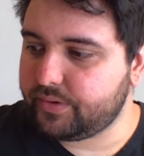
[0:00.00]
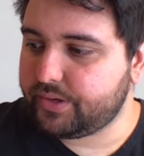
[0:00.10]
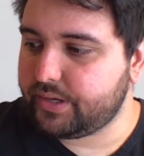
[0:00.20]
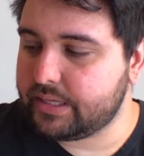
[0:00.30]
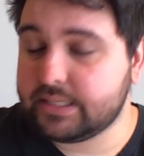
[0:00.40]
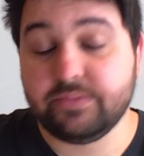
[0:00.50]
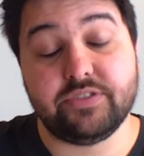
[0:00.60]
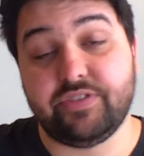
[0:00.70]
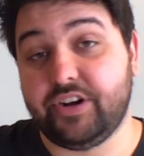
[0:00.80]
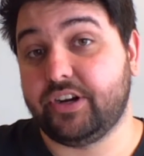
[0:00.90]
It seems
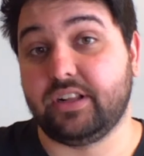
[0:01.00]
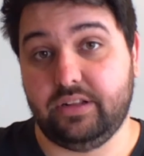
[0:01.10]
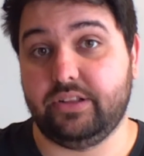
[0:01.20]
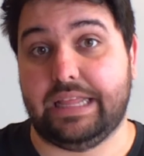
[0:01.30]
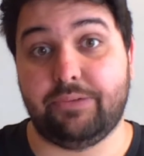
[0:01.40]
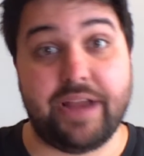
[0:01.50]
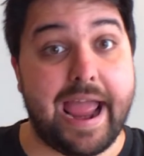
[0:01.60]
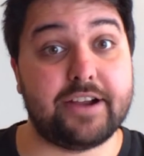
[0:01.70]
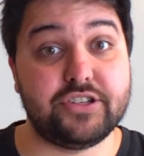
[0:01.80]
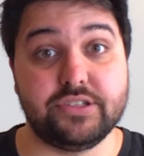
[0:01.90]
very clear that
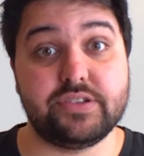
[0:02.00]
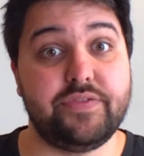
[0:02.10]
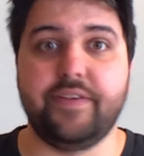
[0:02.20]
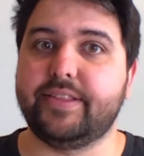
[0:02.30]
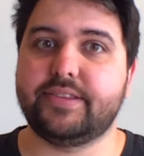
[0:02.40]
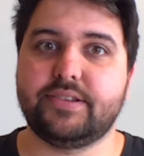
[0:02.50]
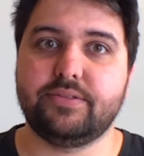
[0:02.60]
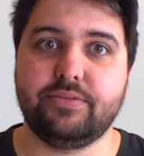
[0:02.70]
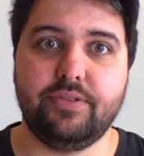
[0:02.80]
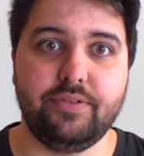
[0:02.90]
reactions fits
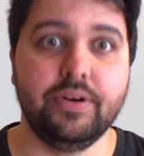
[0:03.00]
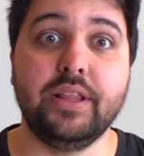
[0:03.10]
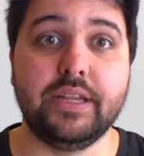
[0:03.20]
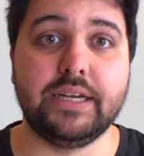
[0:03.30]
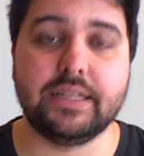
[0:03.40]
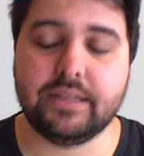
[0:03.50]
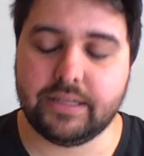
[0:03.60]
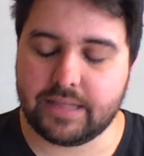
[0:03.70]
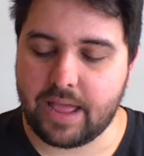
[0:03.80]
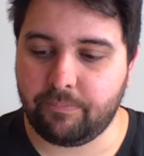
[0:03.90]
really neatly
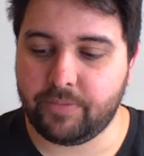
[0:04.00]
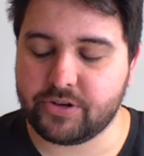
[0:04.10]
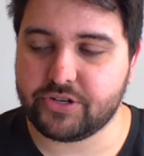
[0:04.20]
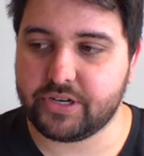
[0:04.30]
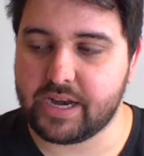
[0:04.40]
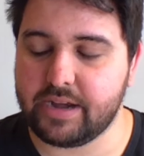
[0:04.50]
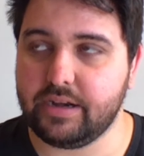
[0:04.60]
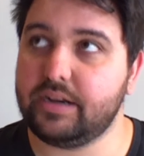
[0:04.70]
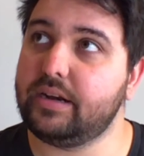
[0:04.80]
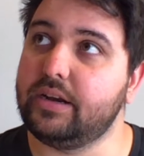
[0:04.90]
in that mission. And
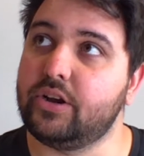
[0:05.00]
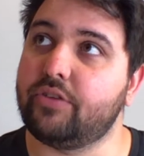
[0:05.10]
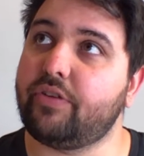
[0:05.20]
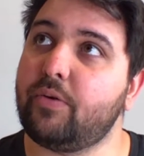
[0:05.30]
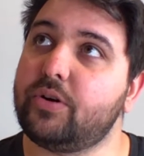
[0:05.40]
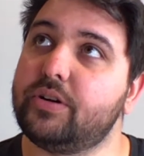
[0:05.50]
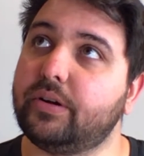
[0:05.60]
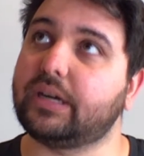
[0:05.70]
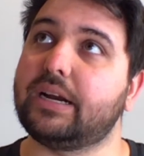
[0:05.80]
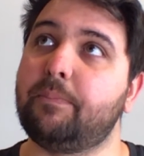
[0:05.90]
if I were to
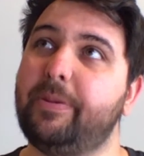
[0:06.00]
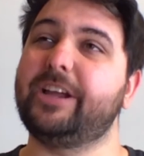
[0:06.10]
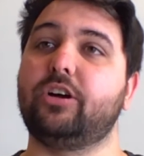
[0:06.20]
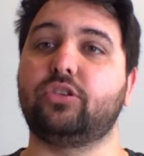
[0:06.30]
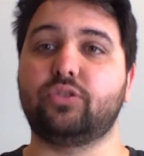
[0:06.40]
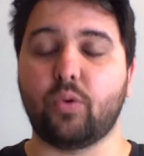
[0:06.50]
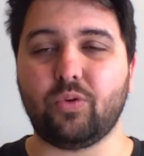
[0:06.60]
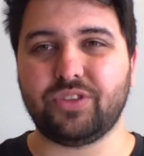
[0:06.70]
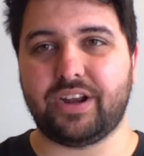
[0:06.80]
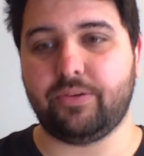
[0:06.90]
kind of pick a
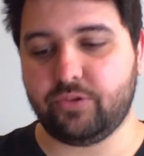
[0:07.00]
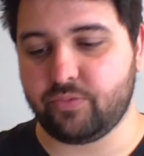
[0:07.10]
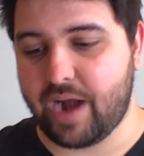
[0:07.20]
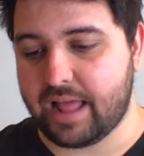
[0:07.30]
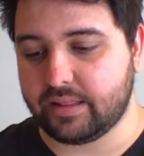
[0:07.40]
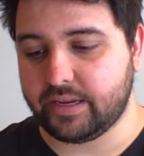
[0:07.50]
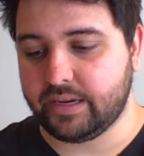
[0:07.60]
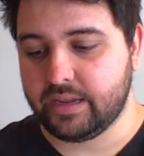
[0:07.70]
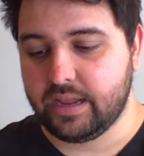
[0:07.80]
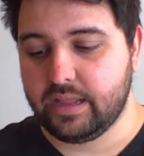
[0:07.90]
goal that I would rally
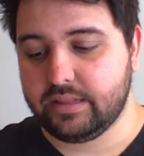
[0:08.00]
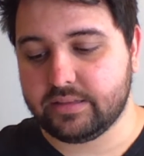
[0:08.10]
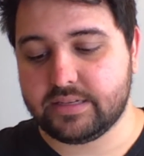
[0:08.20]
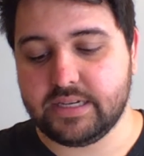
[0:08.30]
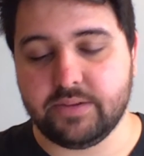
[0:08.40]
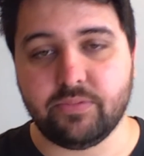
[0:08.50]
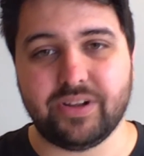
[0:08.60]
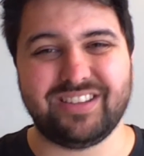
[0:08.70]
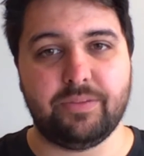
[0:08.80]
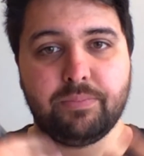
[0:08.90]
the team
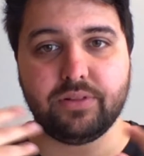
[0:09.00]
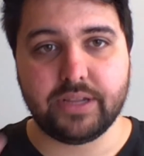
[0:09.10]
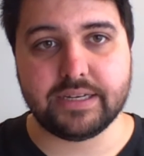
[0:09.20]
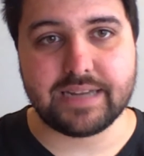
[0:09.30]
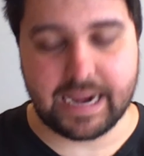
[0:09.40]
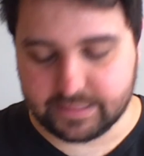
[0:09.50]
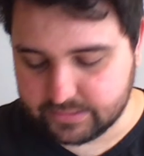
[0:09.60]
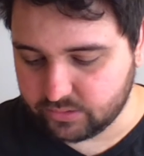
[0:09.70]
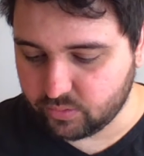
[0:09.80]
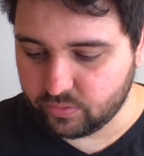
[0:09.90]
with, a plain text
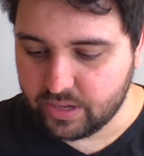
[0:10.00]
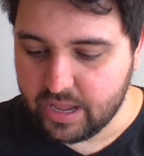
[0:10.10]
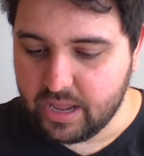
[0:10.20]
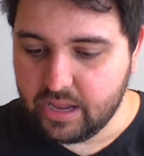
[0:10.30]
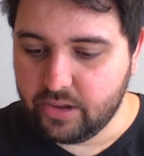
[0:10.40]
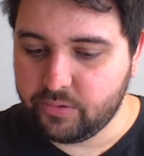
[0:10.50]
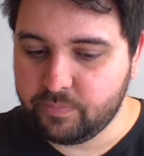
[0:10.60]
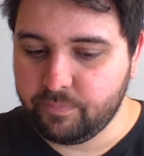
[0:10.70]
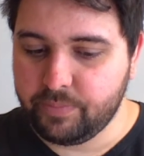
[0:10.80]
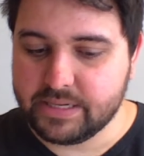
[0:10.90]
goal, it
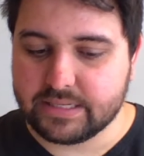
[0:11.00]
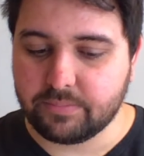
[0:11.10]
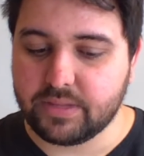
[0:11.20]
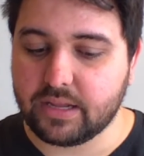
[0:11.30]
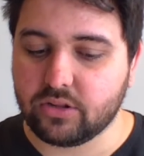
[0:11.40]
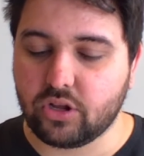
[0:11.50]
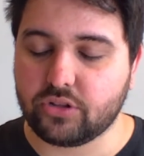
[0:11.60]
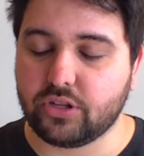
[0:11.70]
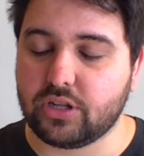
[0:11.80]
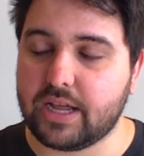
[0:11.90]
would be something along
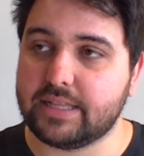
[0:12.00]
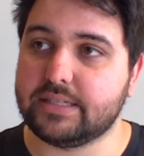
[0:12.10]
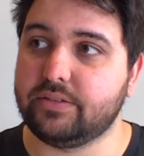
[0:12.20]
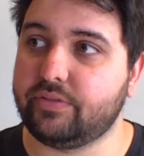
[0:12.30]
the lines of